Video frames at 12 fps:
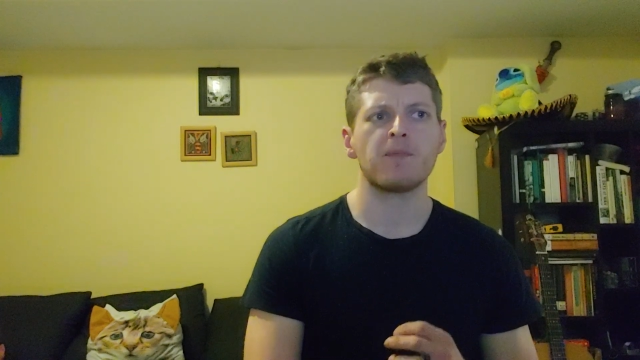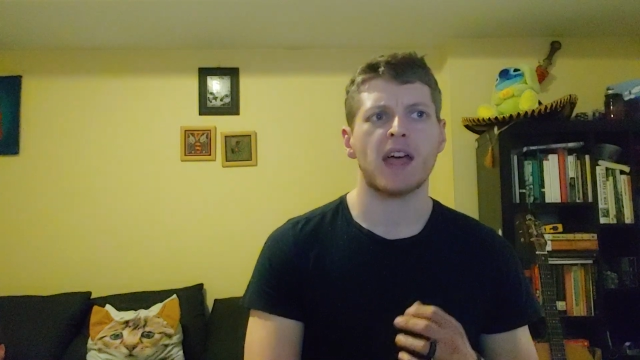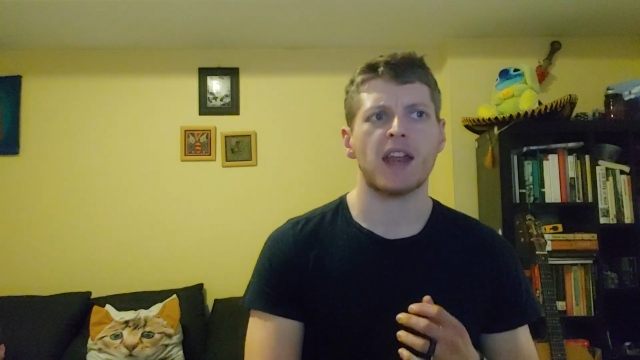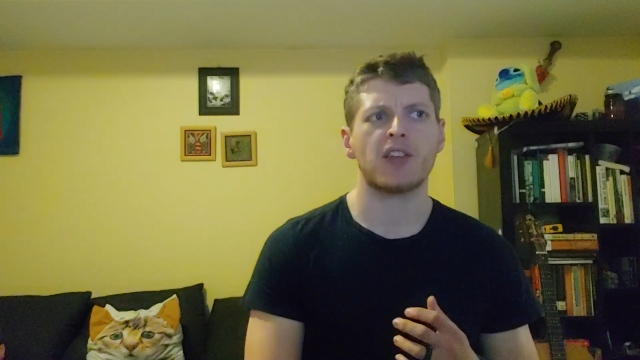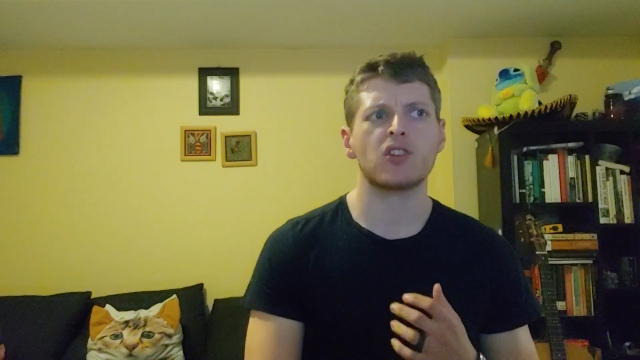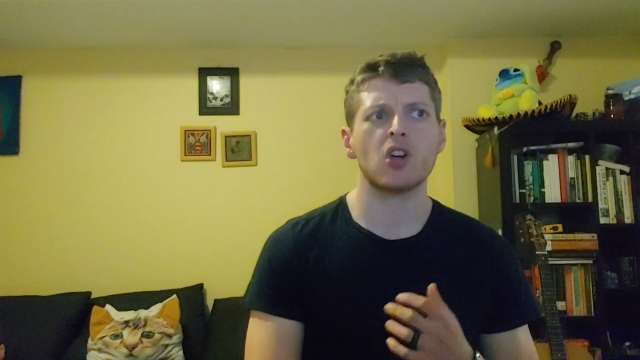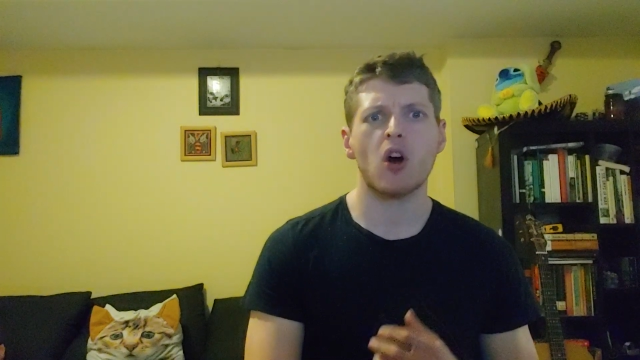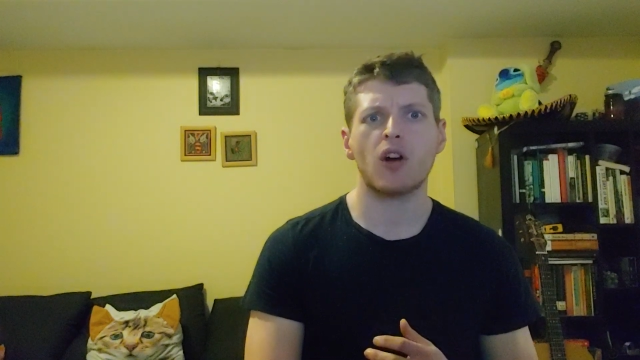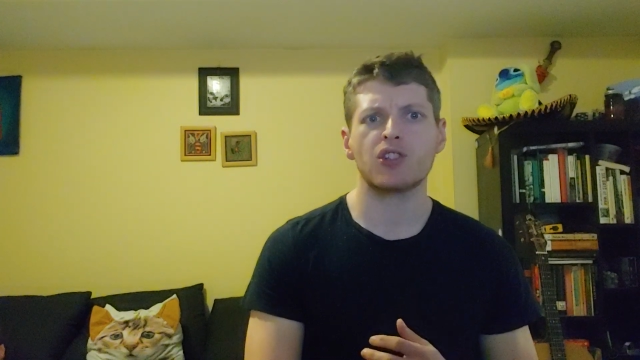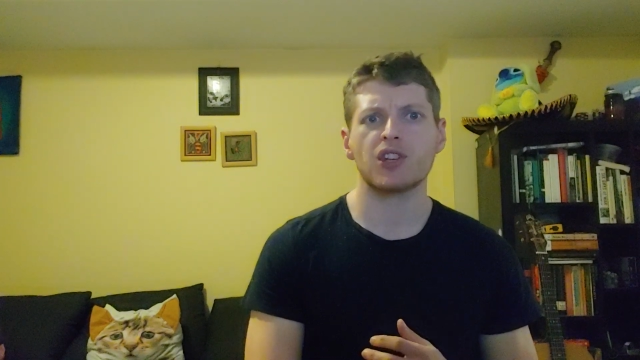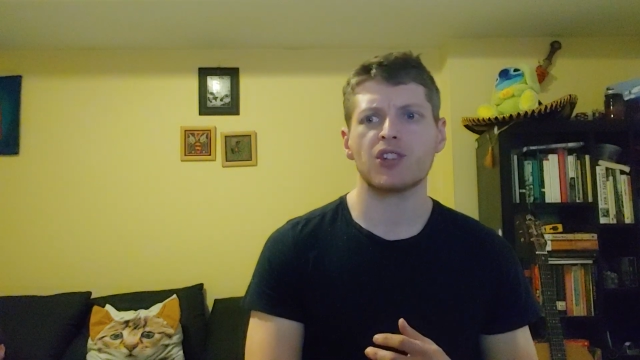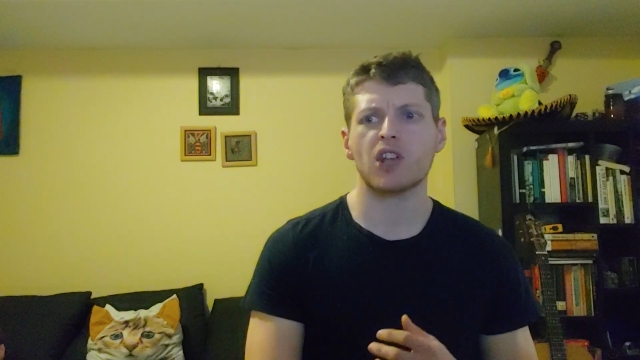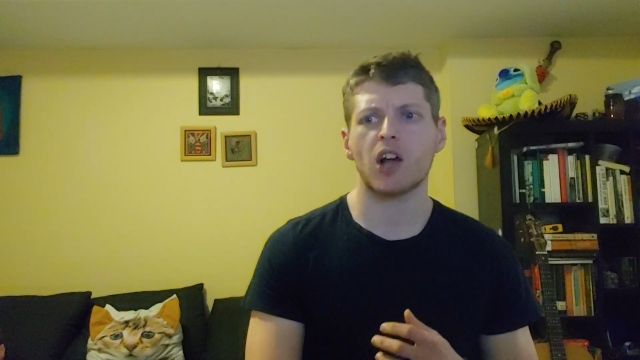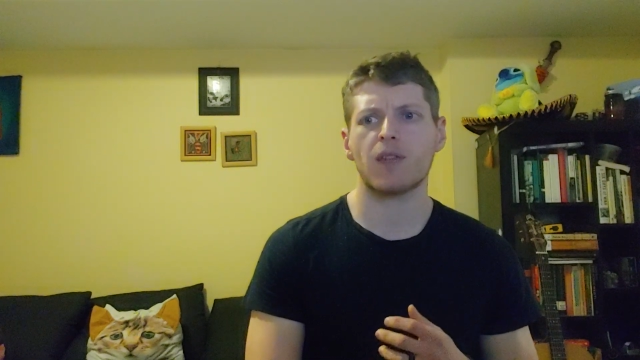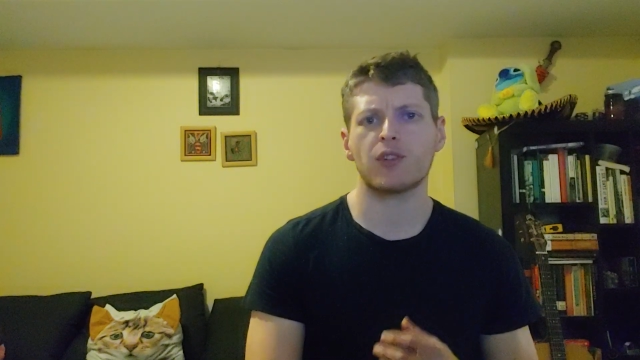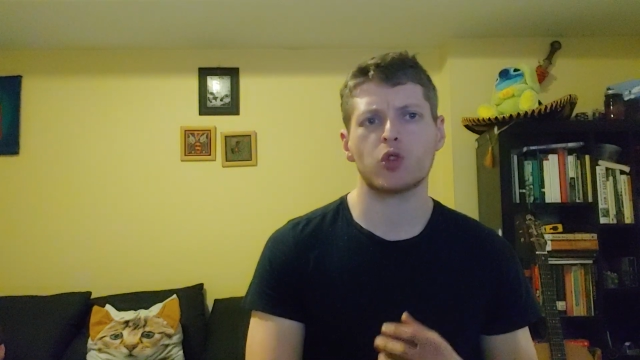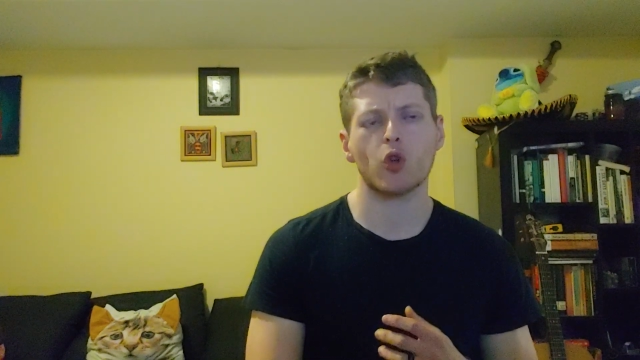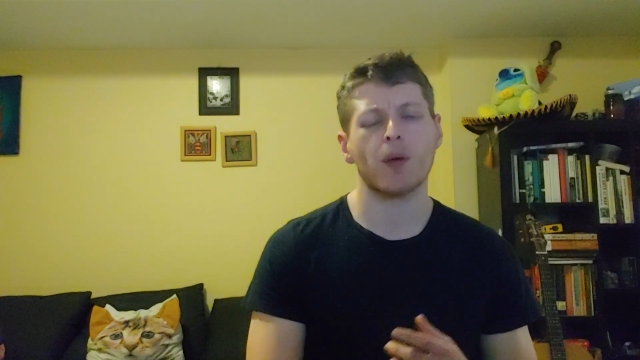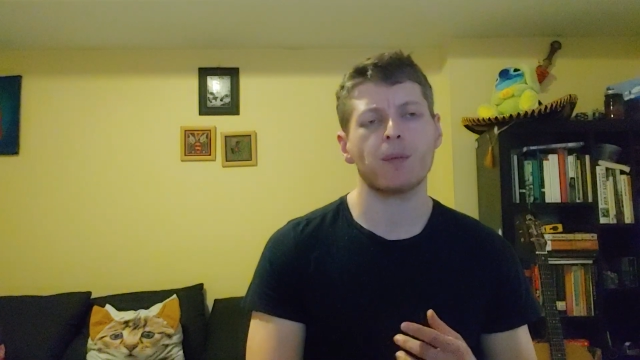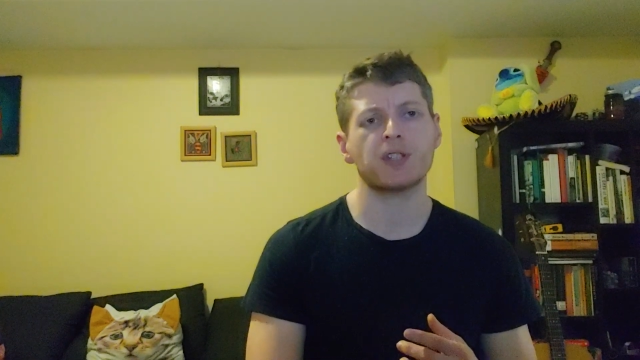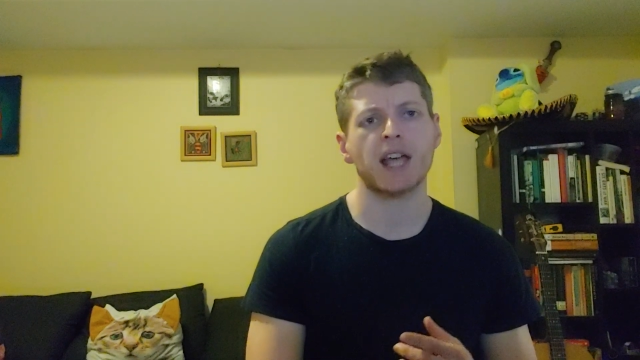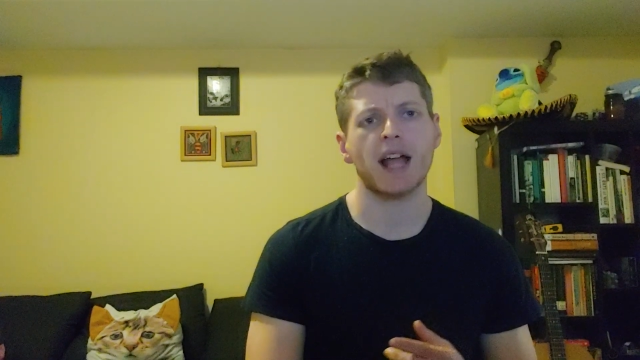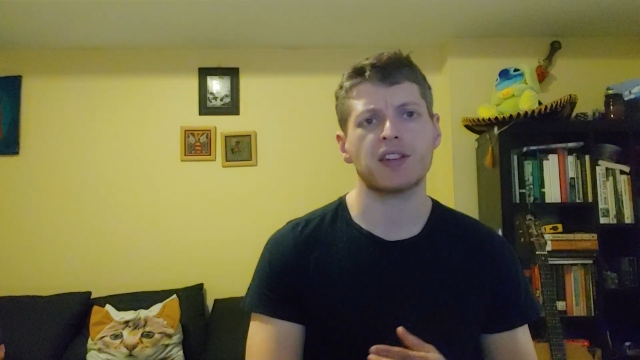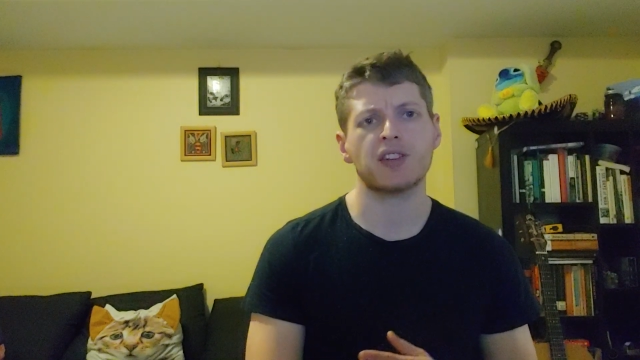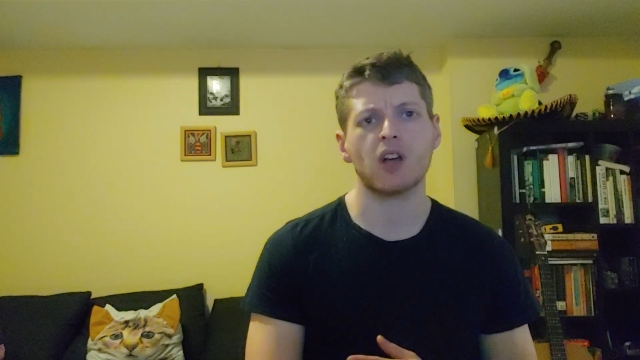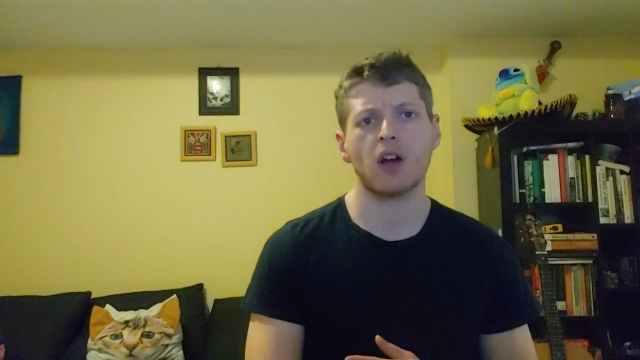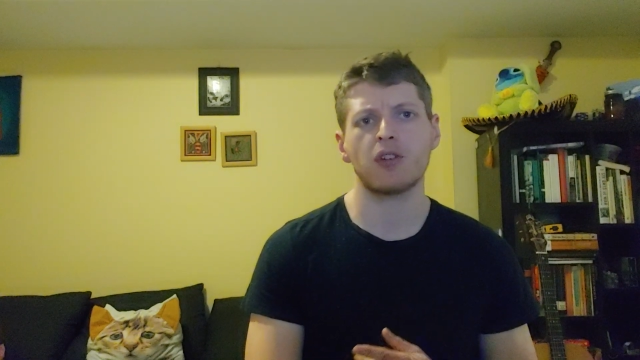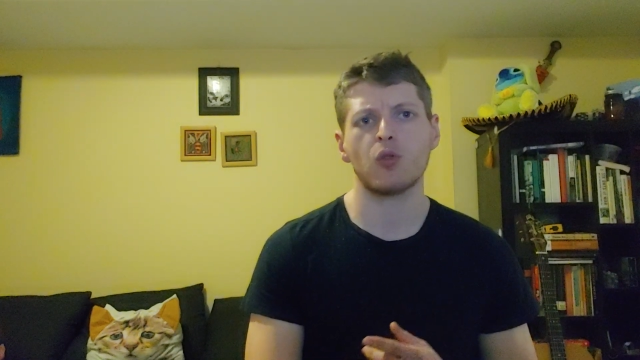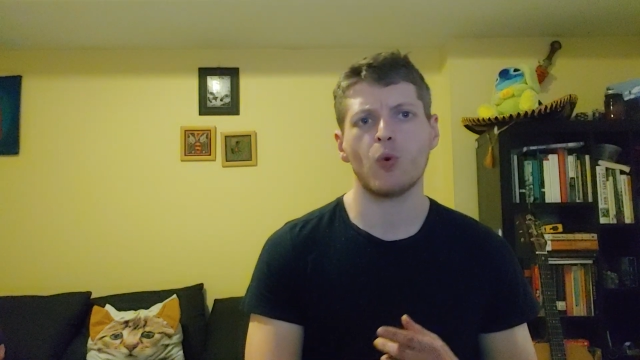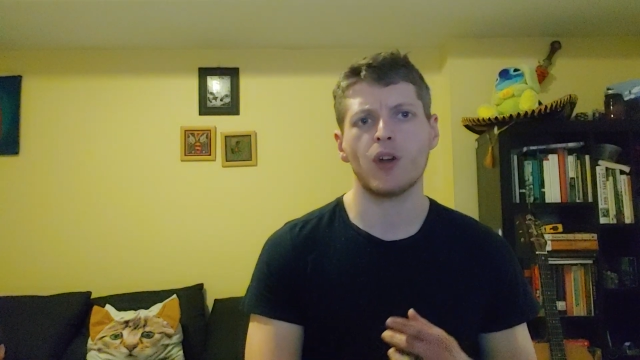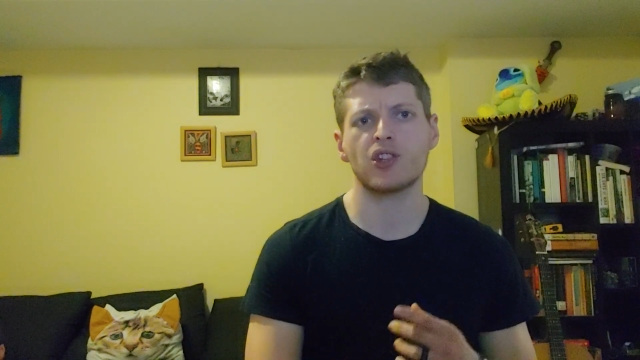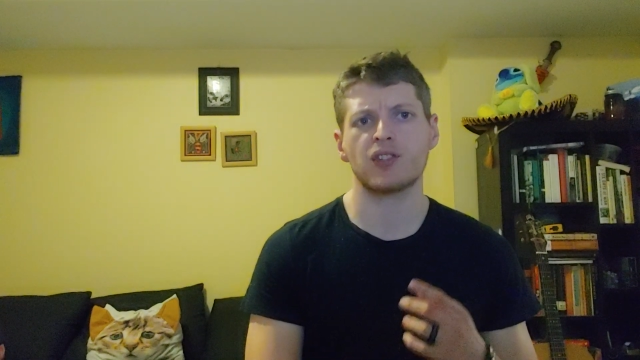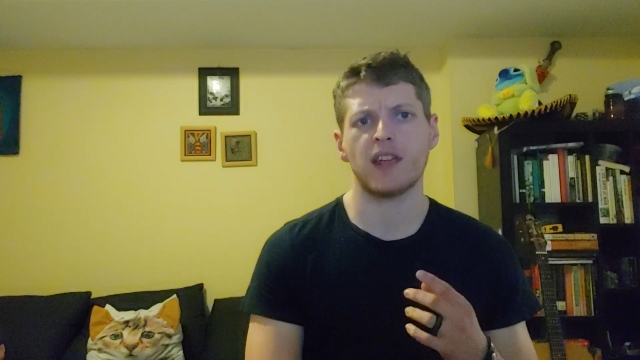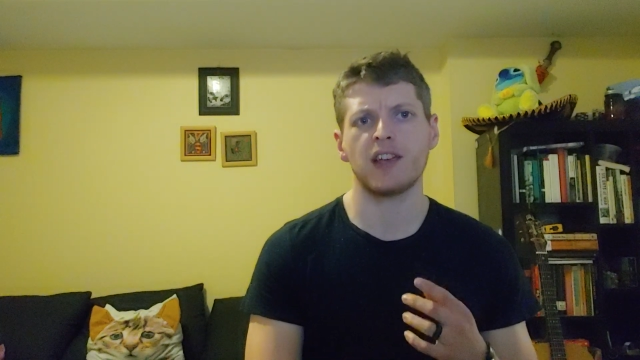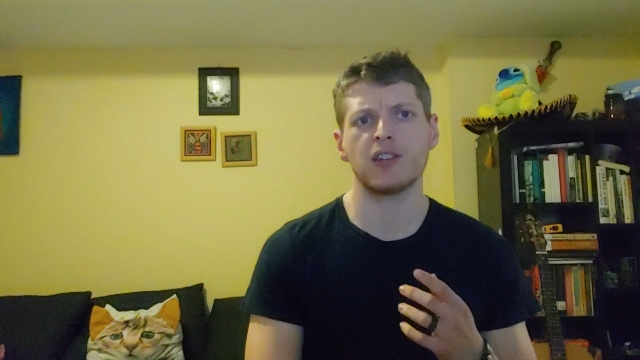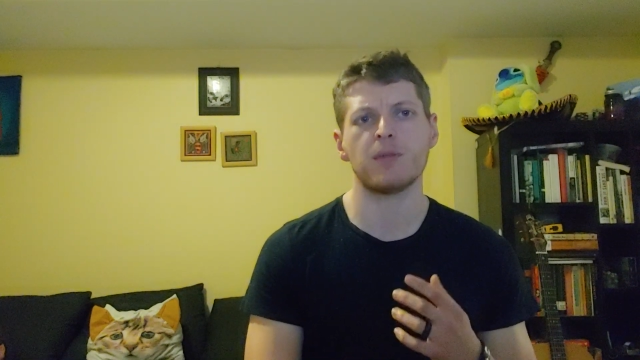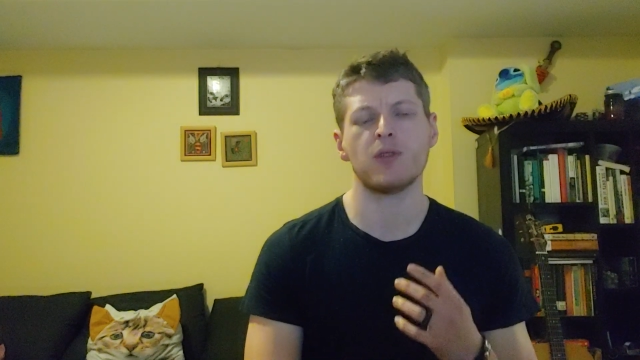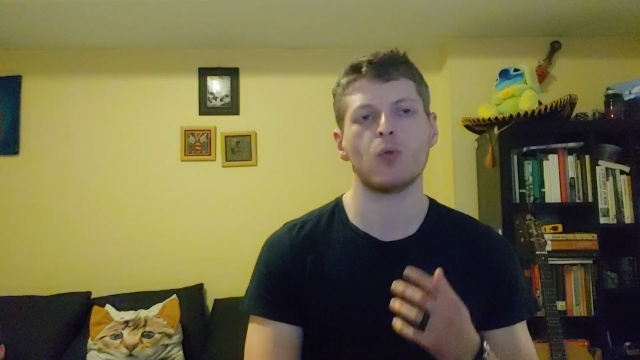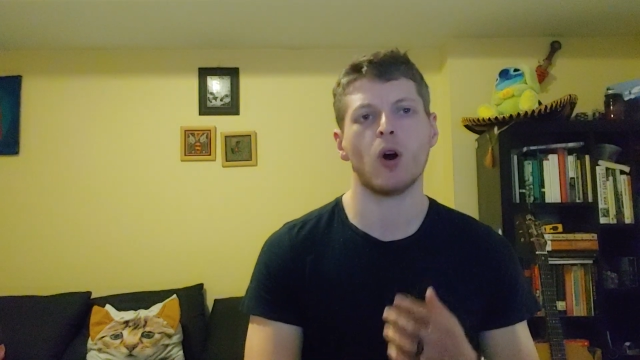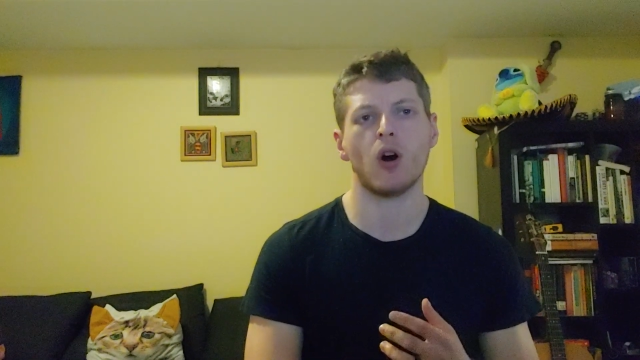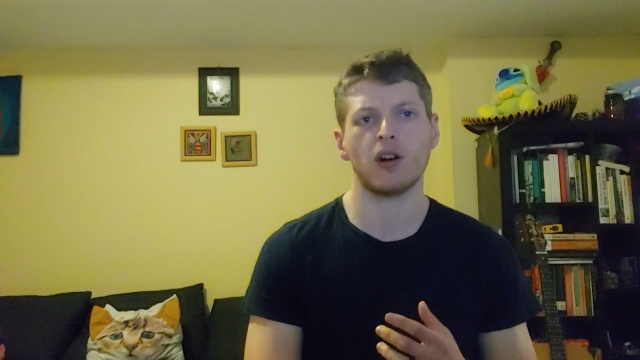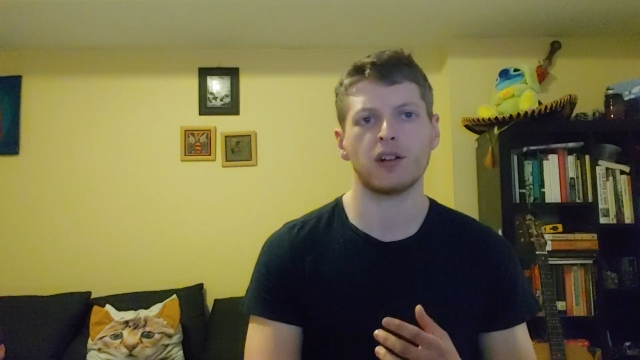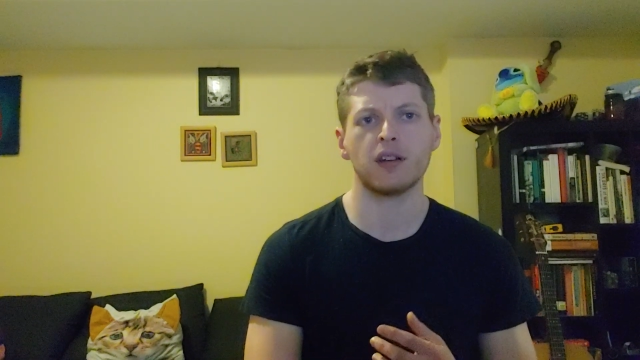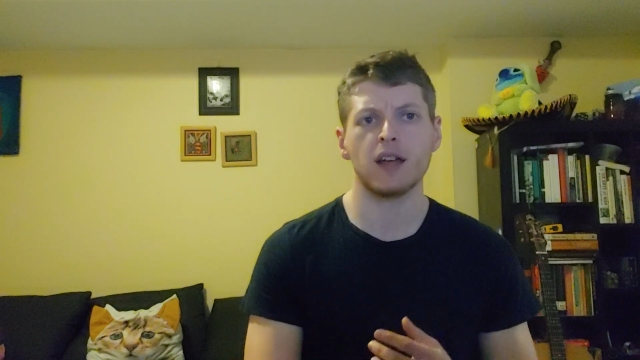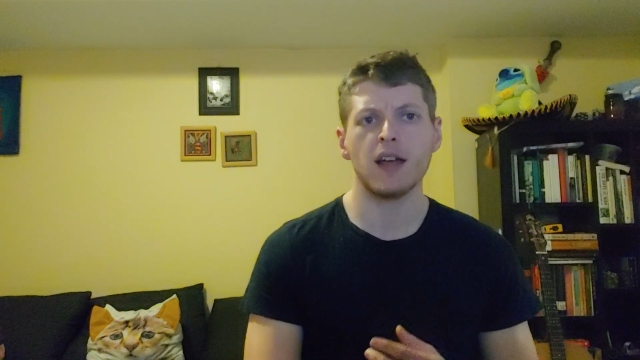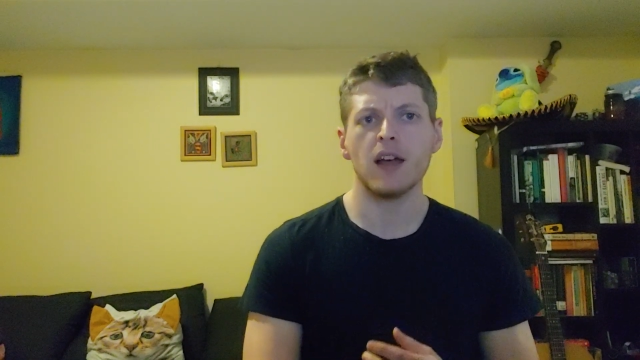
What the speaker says: that is conscious of the circumstances under which they could be wrong.